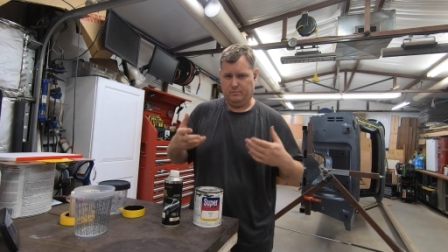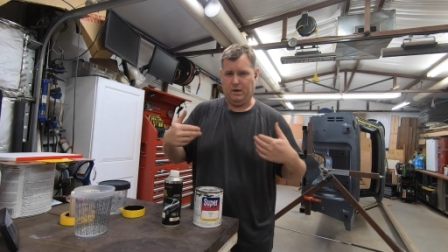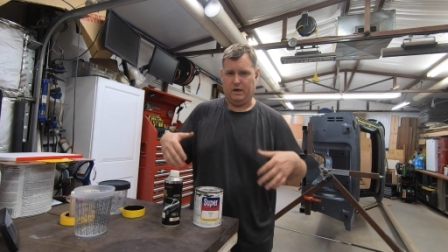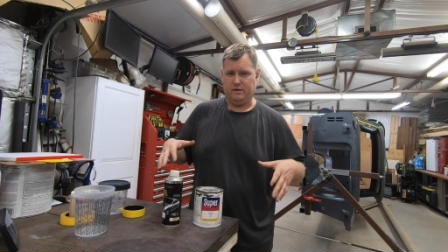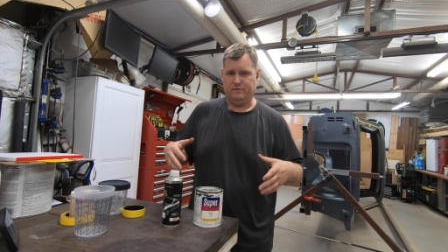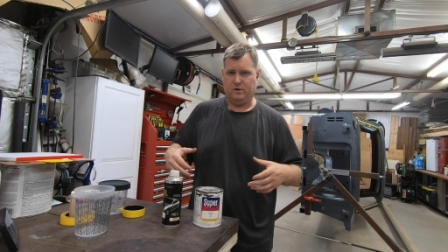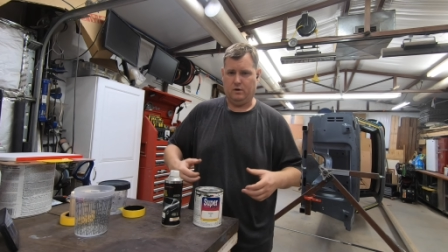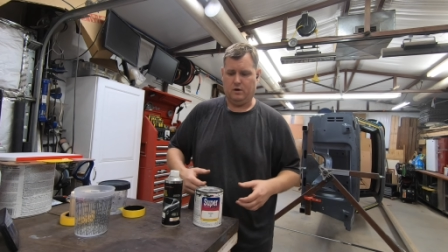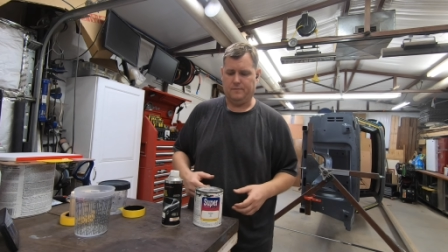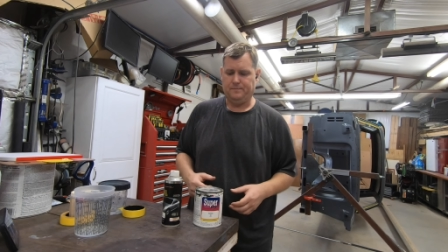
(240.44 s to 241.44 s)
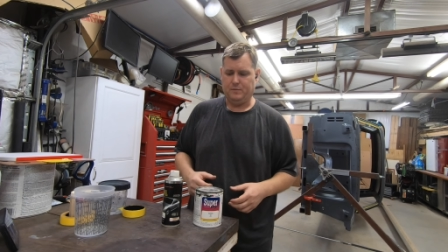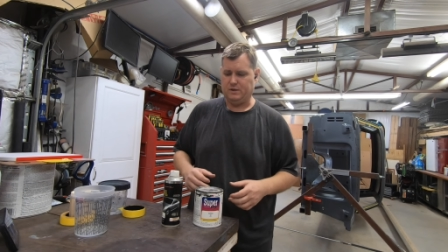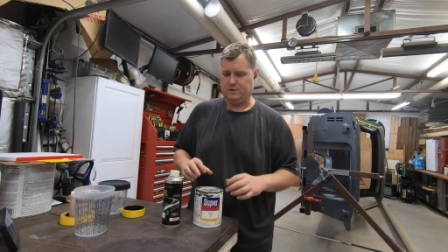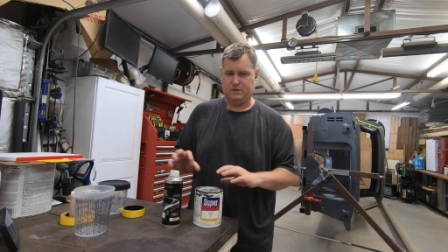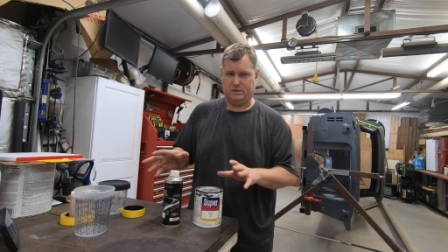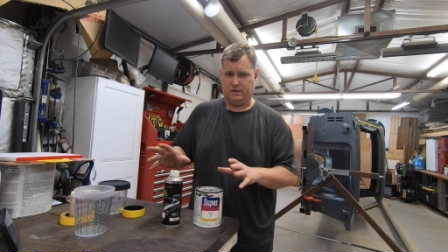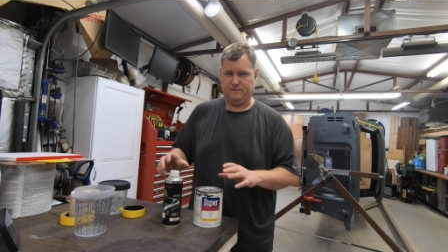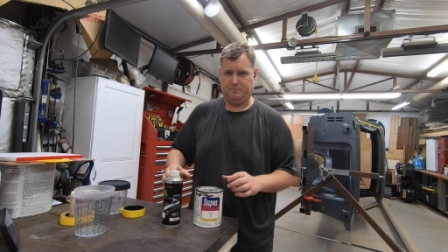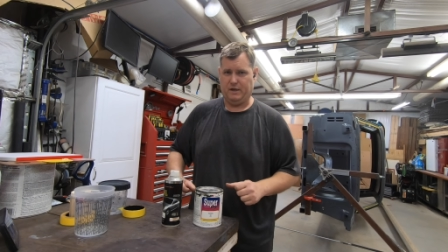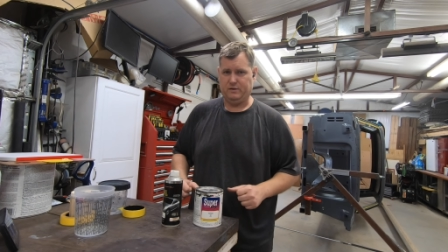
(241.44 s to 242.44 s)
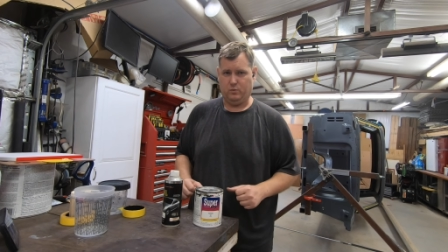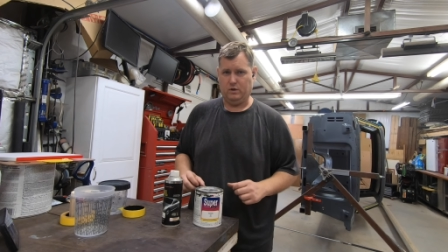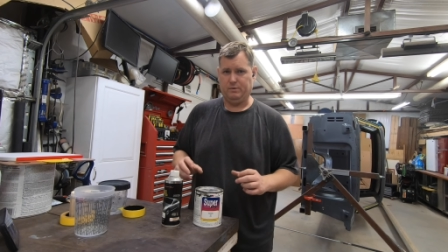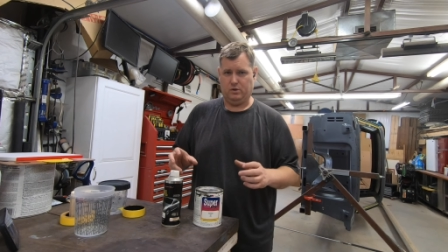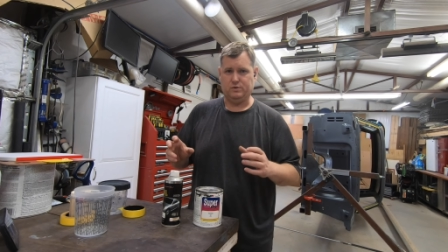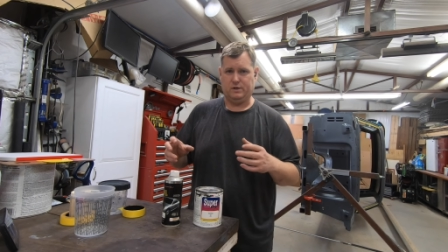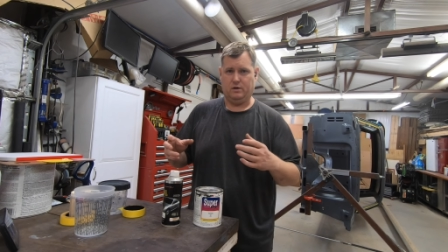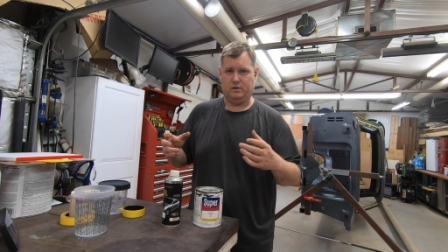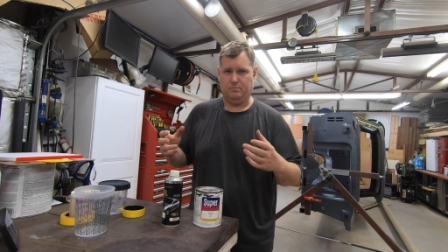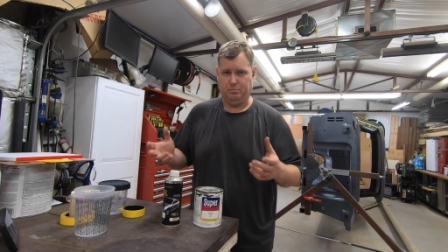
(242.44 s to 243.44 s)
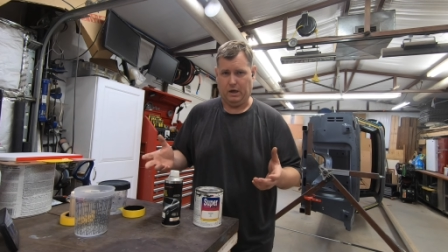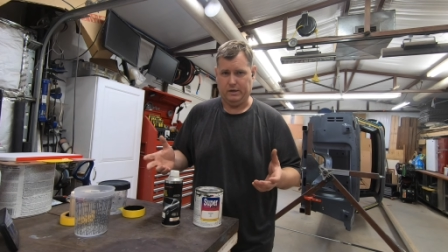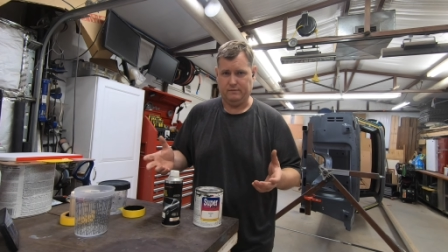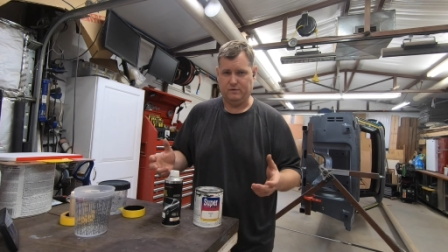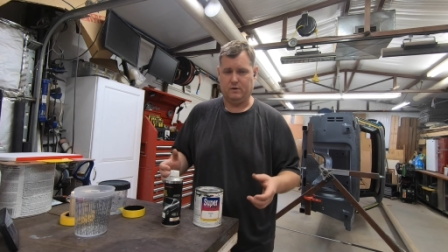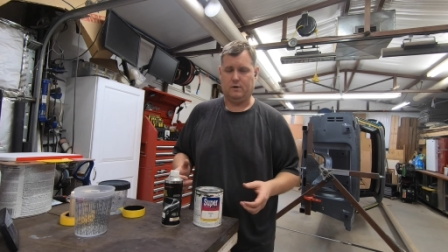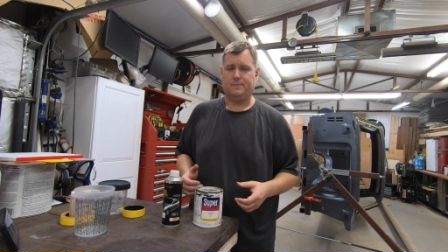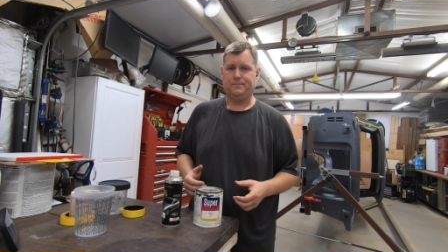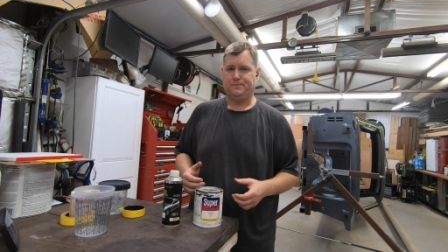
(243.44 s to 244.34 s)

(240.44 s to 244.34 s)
the body of the car, because this is a different paint than what I'll be using on the body of the car.